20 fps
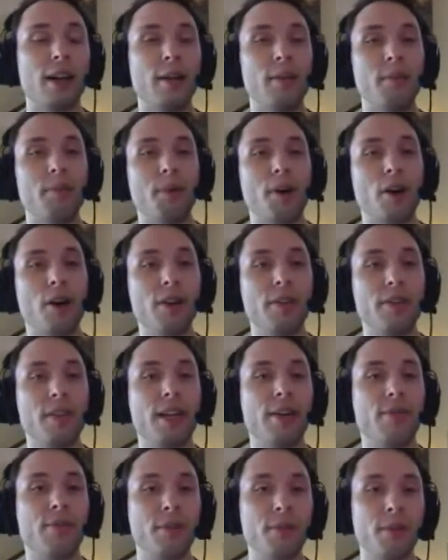Part of
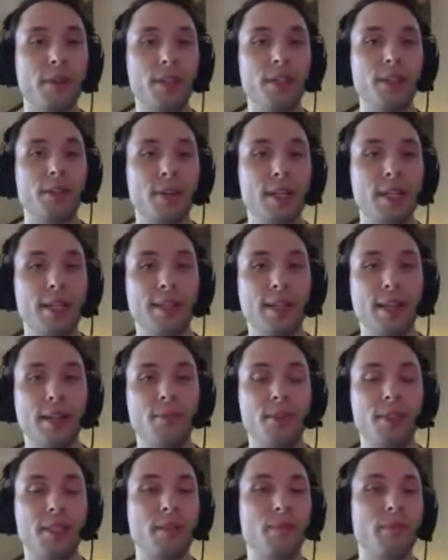the effort with this
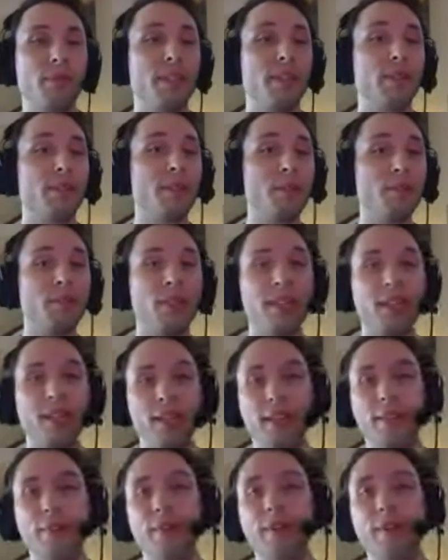redesign was to
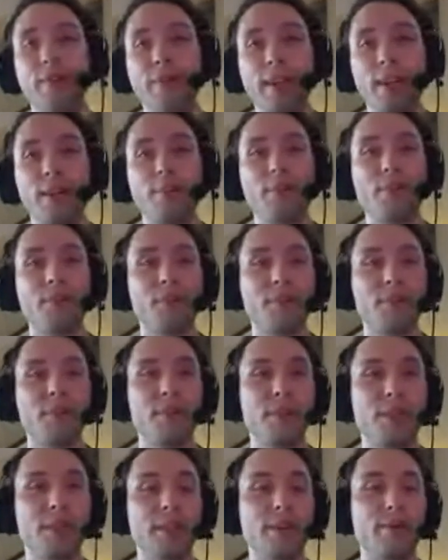completely revamp
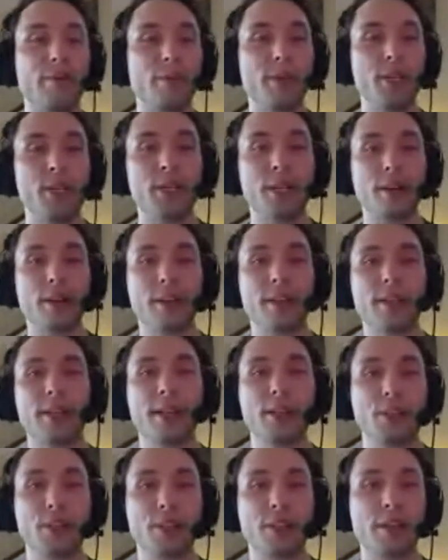the information
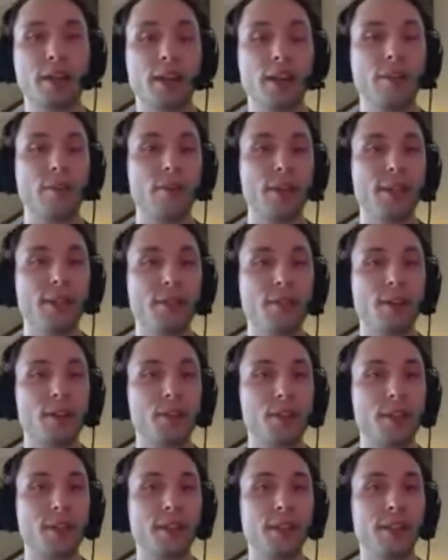architecture and
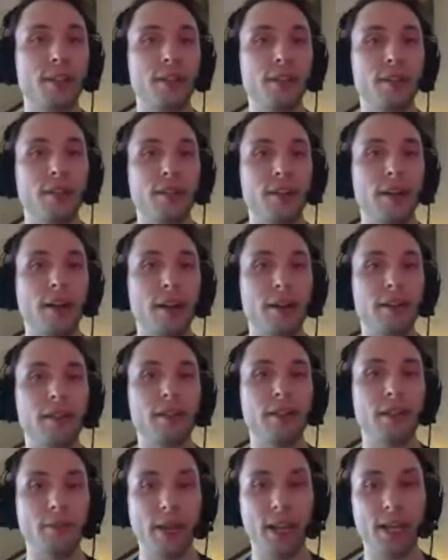restructure
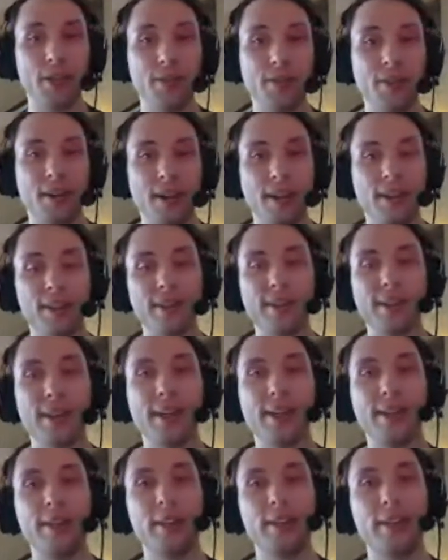the menu on the
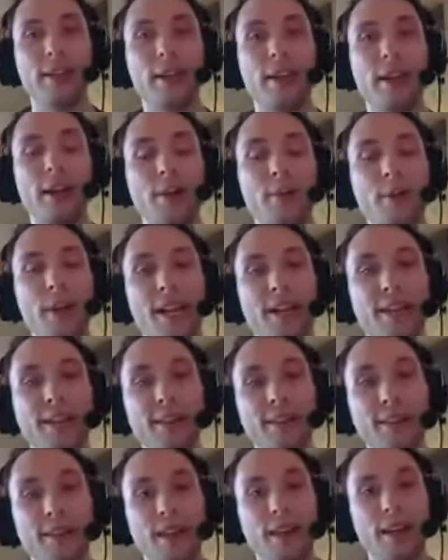site. We
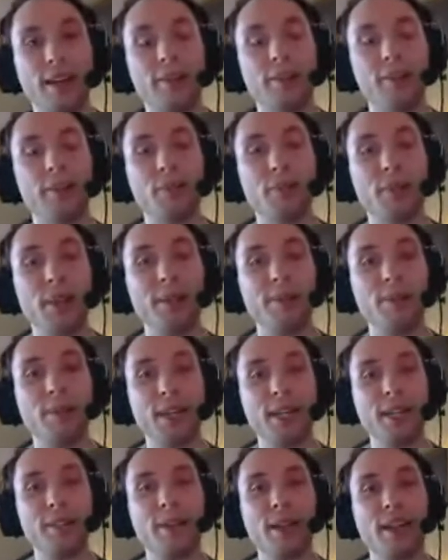
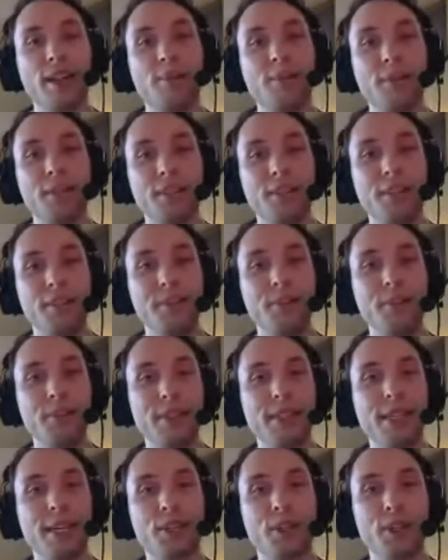redeveloped new
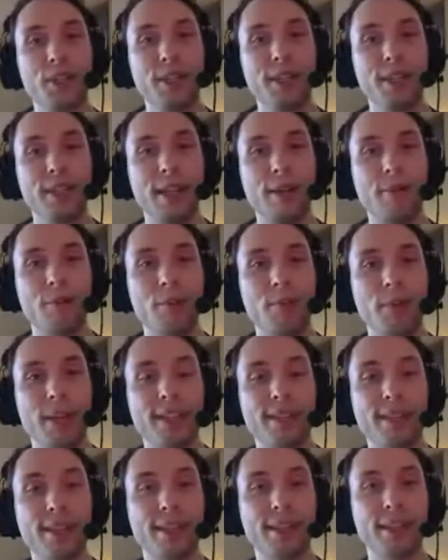sections that would
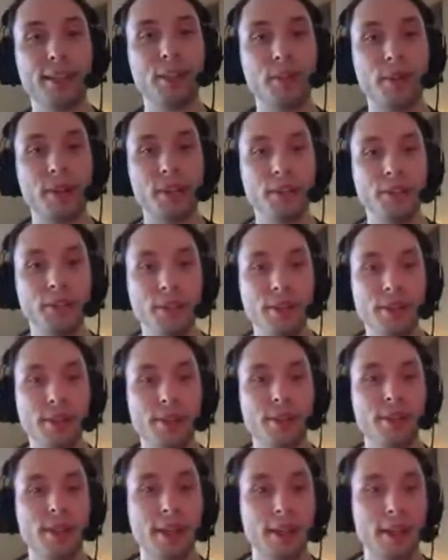make sense to our users
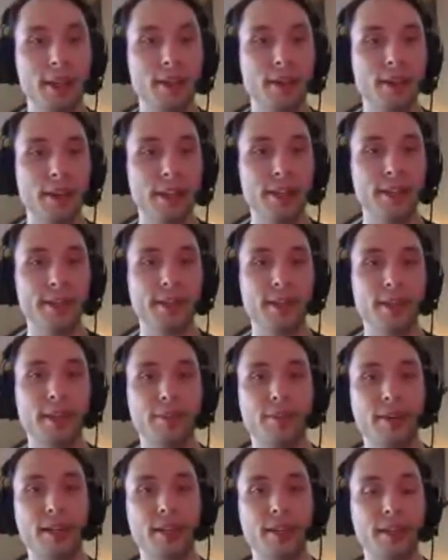so that they could easily
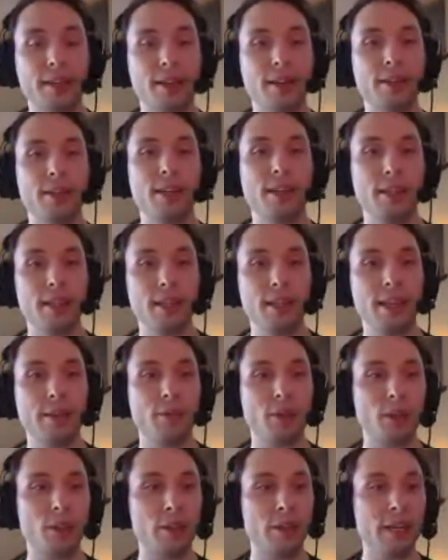find the content that they
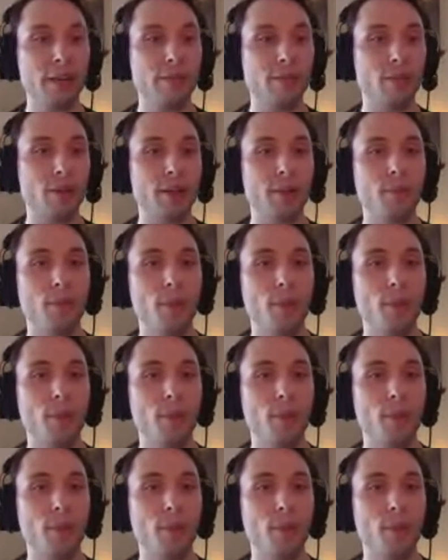were looking for.